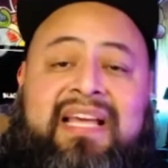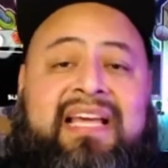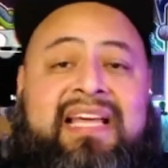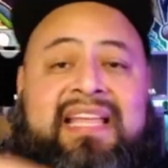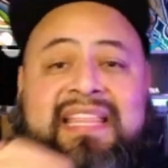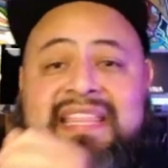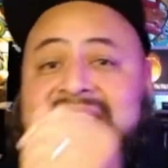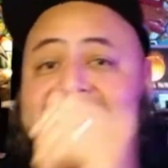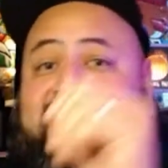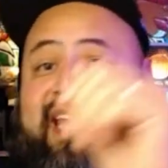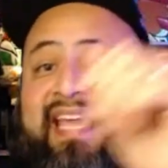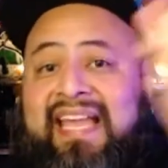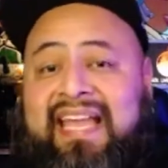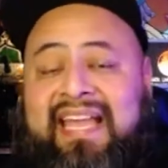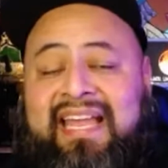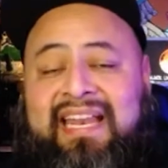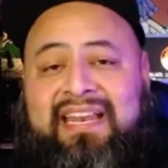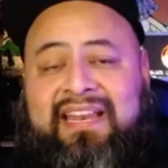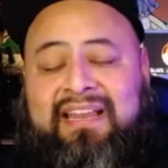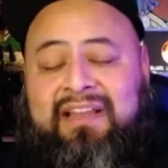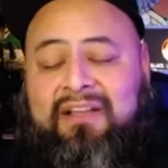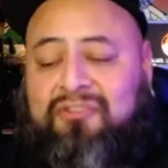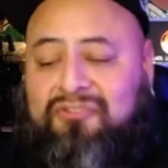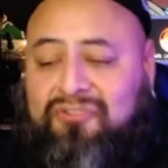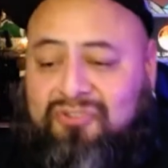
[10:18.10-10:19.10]

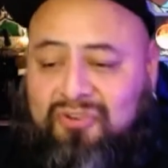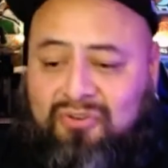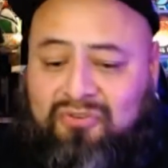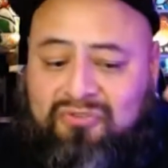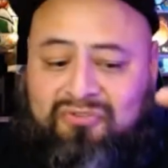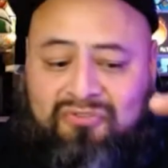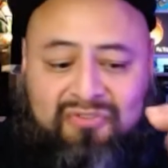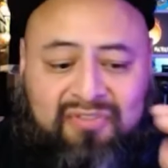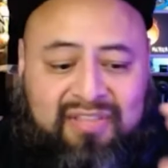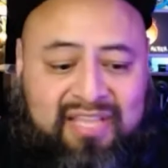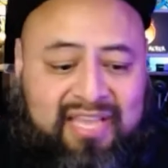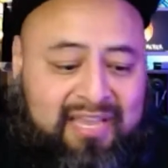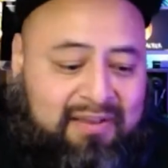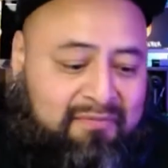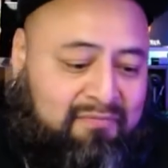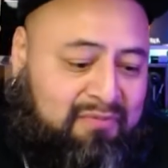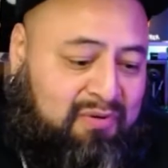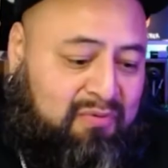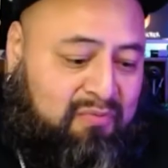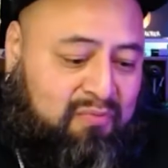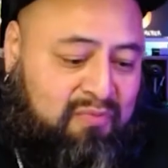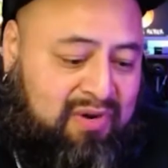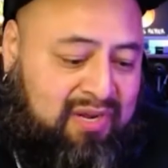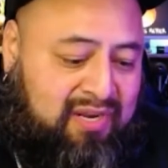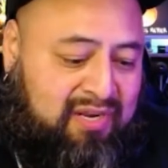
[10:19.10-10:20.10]
Then, so so then we
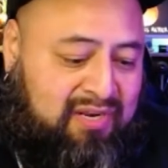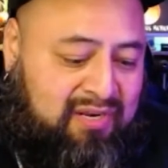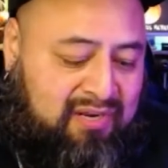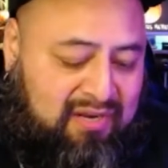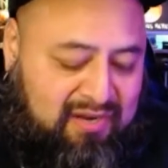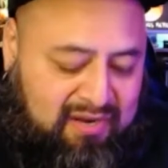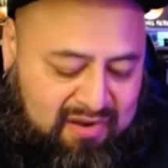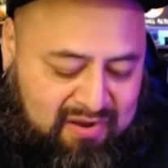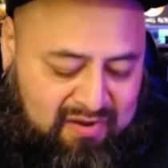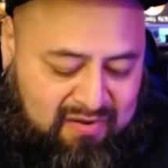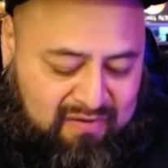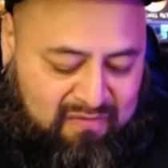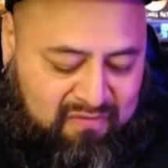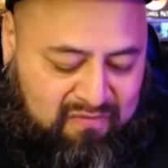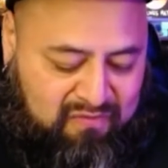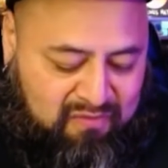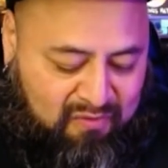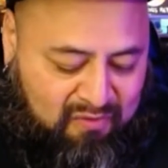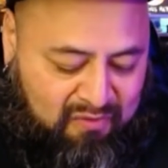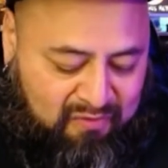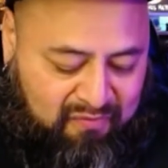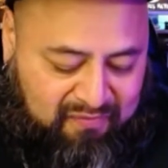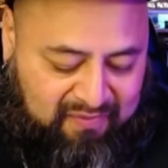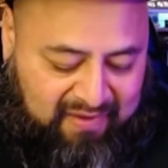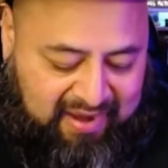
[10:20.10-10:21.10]
run
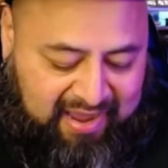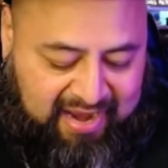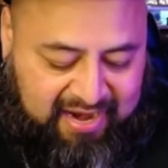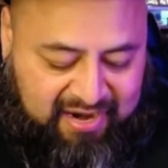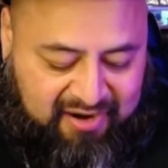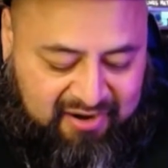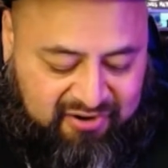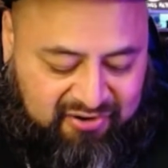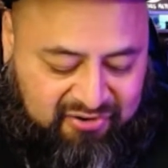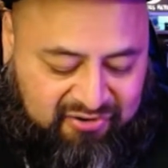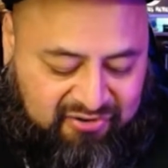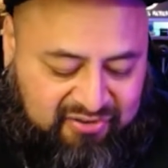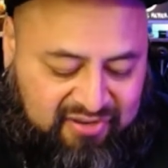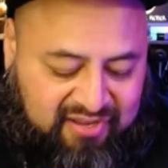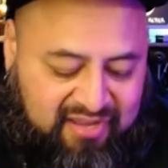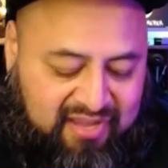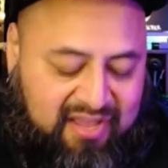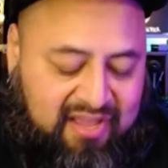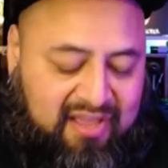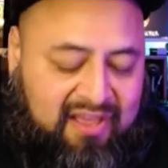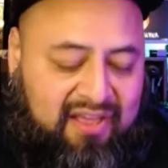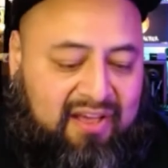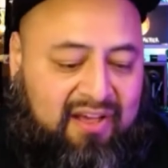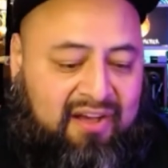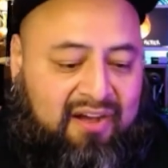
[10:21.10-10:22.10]
four flyers
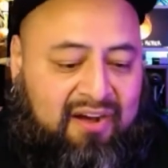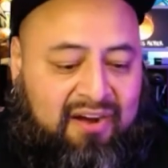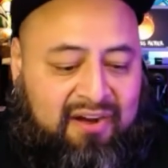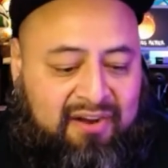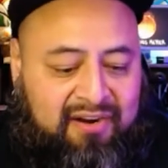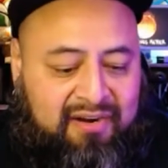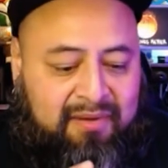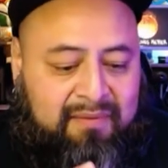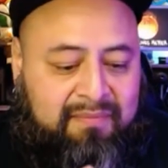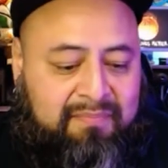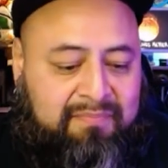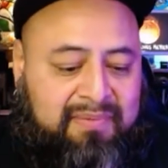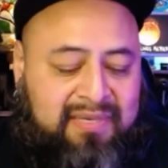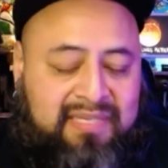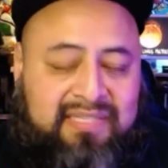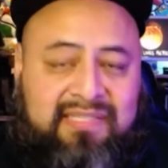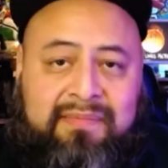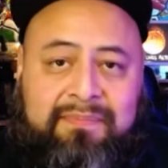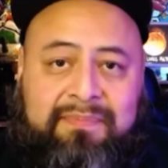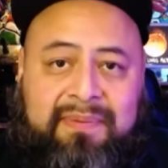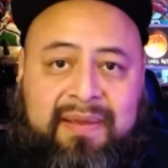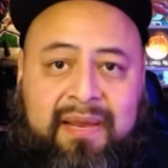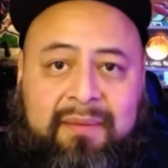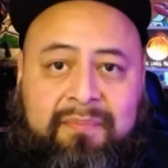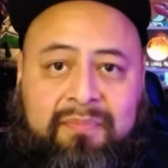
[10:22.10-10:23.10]
on a piece of
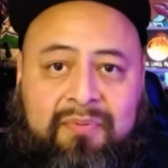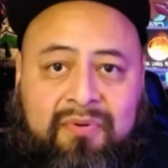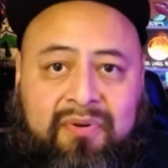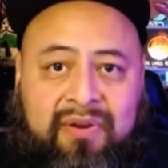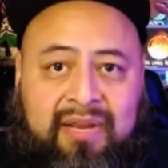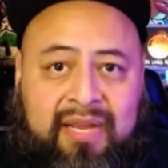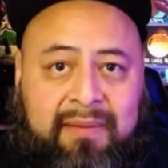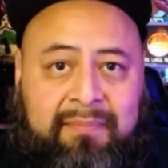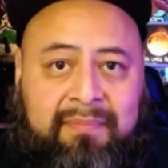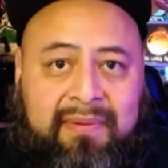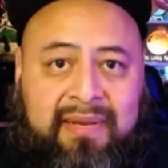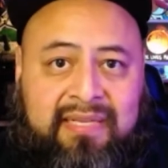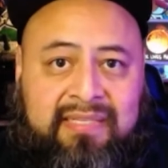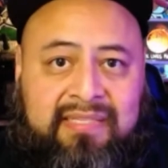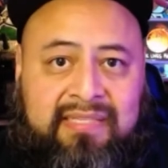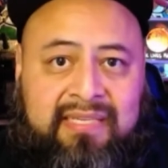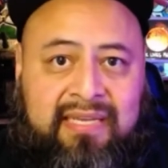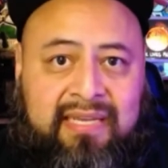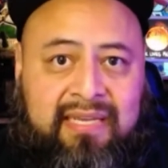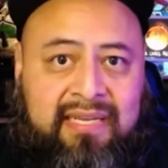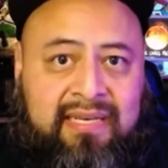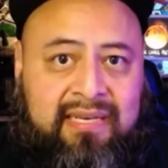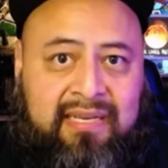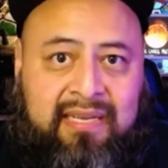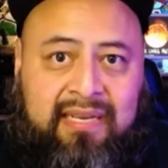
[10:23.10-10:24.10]
paper, eight by
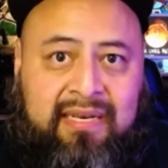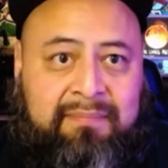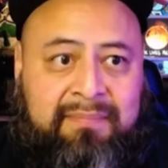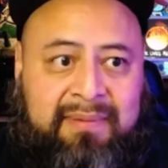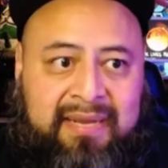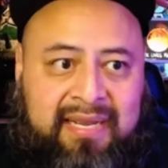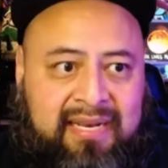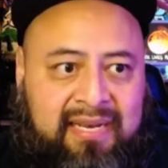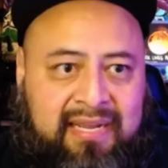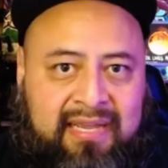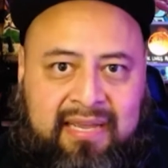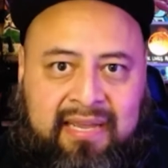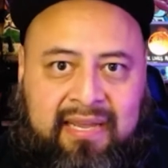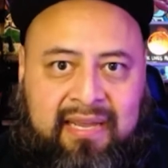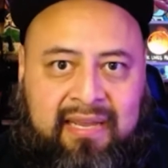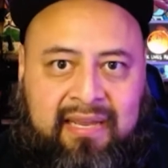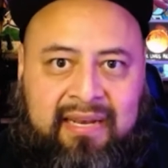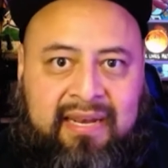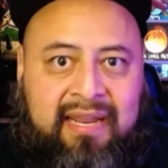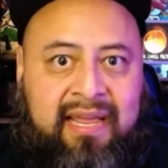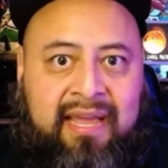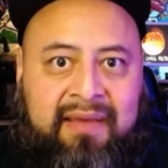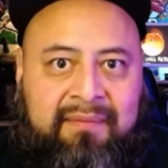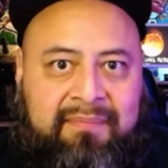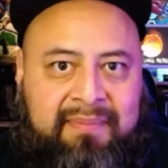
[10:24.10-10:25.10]
10, eight by 11, eight and
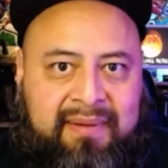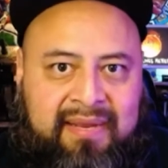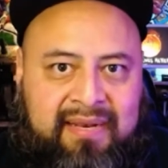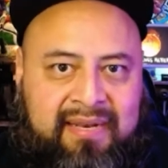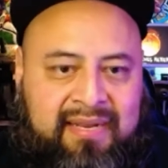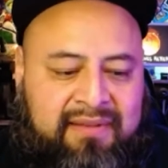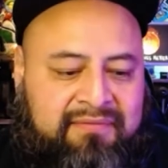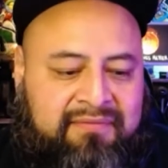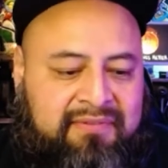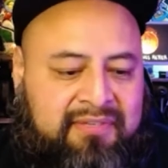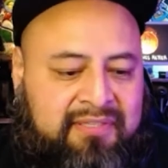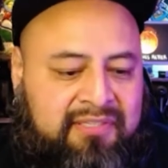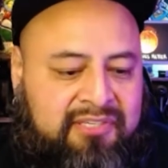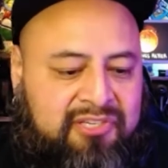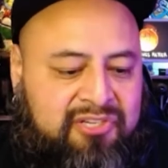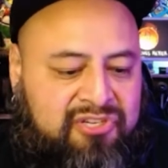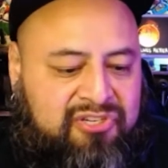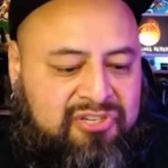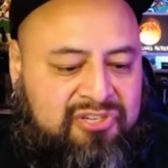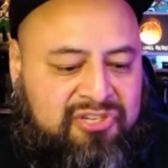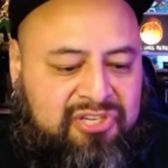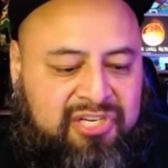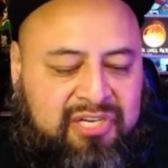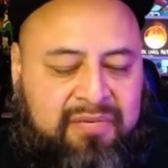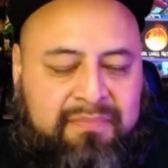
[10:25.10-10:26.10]
a half by 11
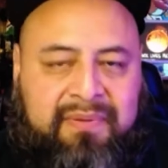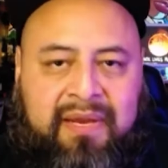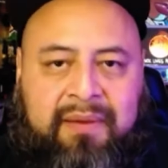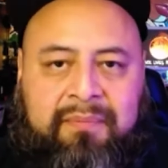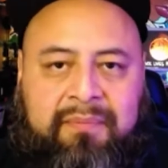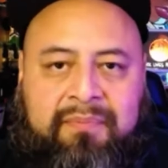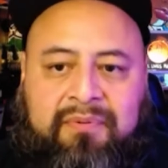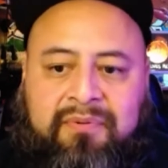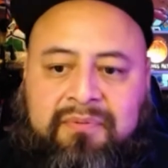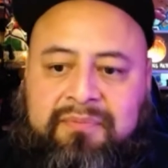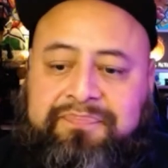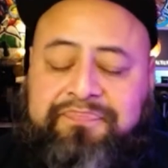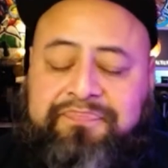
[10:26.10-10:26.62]
sheet of paper.